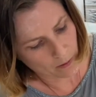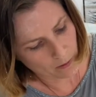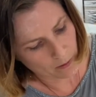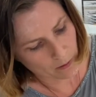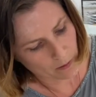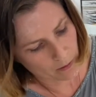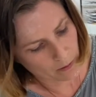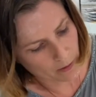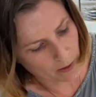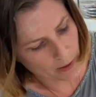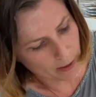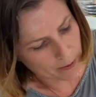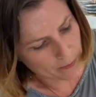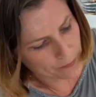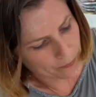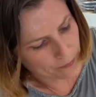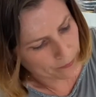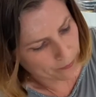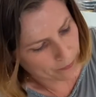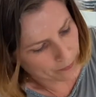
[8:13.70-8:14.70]
All right.
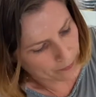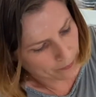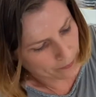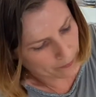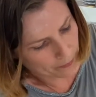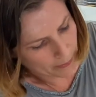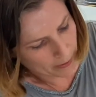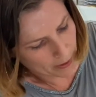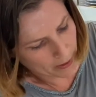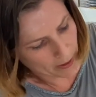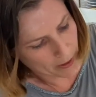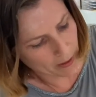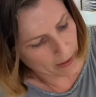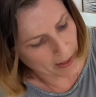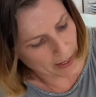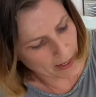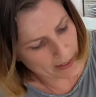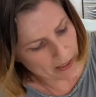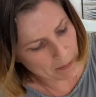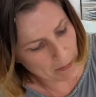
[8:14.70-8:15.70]

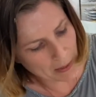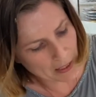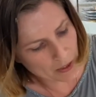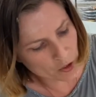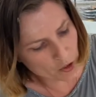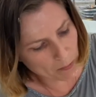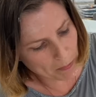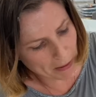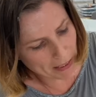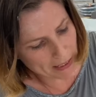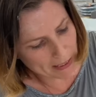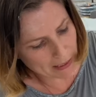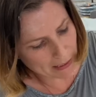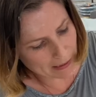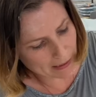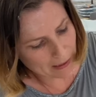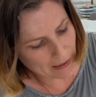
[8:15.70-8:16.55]
That's much better.